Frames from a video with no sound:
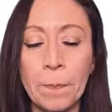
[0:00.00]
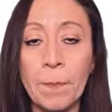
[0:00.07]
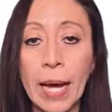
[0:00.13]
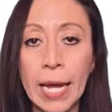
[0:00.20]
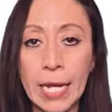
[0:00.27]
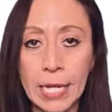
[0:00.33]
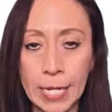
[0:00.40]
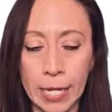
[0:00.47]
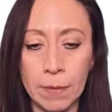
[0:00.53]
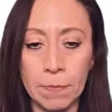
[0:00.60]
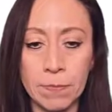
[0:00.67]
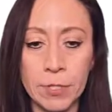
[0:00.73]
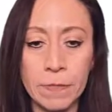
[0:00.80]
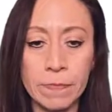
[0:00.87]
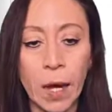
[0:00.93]
my
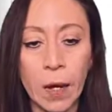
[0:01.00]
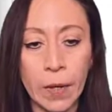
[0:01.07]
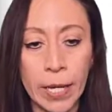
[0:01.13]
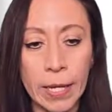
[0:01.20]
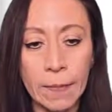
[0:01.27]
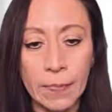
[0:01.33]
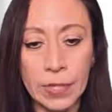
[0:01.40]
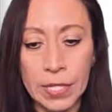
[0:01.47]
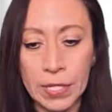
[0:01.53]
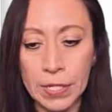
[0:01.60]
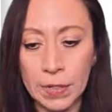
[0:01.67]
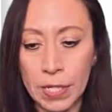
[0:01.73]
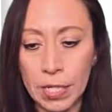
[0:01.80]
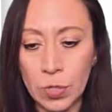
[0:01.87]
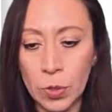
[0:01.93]
names. Okay, this
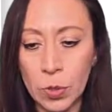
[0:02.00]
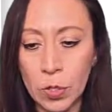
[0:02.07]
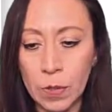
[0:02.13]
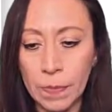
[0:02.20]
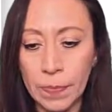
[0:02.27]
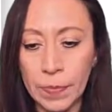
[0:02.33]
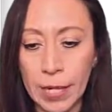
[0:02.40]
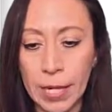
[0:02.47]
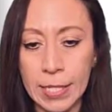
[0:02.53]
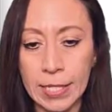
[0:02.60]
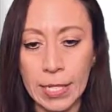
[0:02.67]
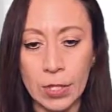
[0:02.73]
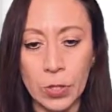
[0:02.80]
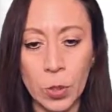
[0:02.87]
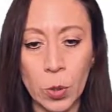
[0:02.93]
is ready to go. I
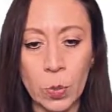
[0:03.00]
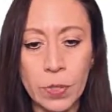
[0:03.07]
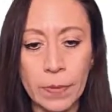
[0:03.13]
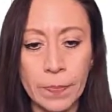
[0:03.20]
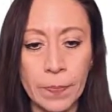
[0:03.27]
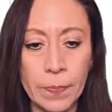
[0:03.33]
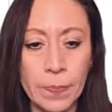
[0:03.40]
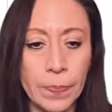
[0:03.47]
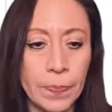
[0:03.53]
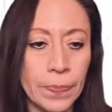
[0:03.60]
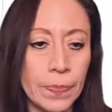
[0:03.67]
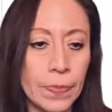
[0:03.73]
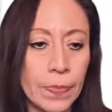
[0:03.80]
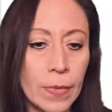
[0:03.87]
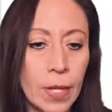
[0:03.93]
say done.
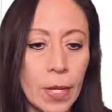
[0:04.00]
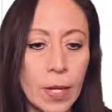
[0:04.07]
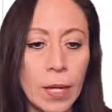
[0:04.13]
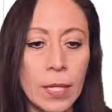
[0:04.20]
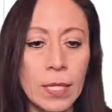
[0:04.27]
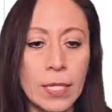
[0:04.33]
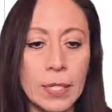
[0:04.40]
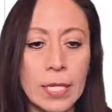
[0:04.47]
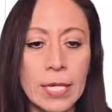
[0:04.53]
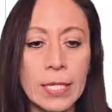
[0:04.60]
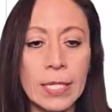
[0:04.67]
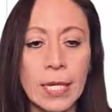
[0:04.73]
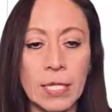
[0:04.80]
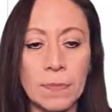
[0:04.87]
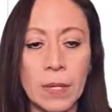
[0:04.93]

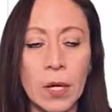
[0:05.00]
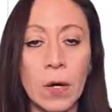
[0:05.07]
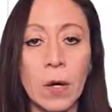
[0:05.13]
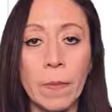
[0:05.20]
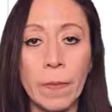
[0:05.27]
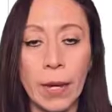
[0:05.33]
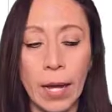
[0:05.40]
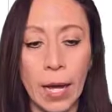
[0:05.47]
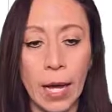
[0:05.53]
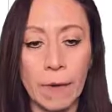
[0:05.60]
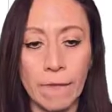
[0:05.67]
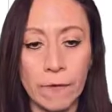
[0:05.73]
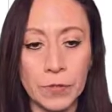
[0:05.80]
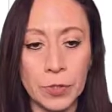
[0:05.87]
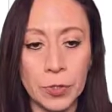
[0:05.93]
This has become
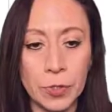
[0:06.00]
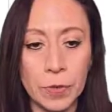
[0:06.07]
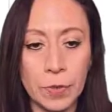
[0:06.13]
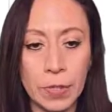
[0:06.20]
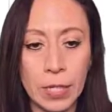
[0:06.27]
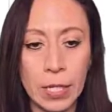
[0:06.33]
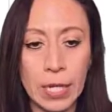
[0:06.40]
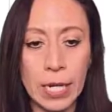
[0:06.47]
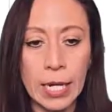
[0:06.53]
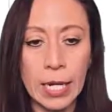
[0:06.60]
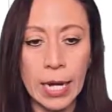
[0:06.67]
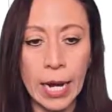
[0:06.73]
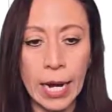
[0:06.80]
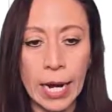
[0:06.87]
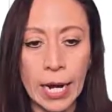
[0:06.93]
a function.
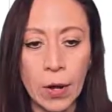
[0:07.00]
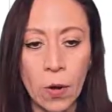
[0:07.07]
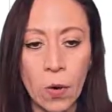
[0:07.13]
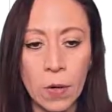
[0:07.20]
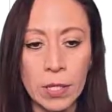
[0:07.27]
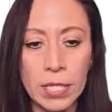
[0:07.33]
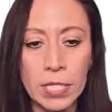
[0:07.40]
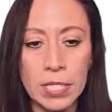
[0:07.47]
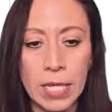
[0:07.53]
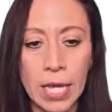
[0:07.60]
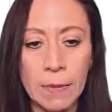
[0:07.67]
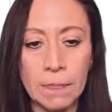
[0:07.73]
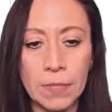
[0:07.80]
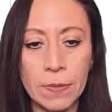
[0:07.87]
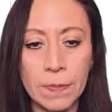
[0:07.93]
Here are all the
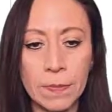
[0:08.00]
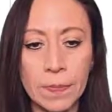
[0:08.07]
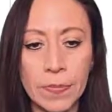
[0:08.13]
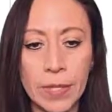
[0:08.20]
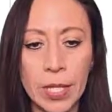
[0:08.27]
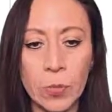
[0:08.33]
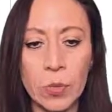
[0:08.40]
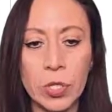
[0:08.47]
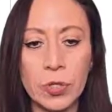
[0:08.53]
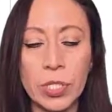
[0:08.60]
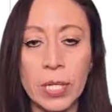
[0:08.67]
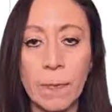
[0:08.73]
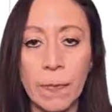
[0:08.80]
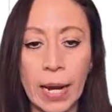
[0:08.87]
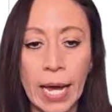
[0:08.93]
steps that we
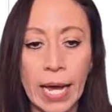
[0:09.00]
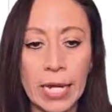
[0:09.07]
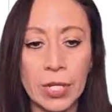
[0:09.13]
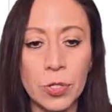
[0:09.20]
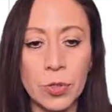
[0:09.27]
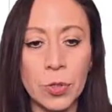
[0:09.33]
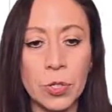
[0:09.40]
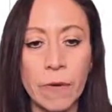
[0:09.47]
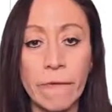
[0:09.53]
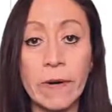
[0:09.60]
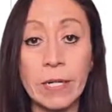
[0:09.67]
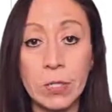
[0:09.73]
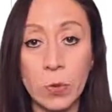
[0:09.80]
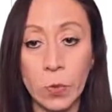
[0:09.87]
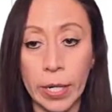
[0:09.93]
just applied to the
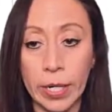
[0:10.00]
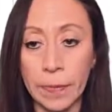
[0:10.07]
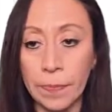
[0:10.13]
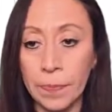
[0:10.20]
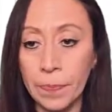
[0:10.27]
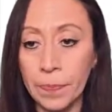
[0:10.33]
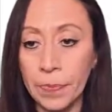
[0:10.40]
first query.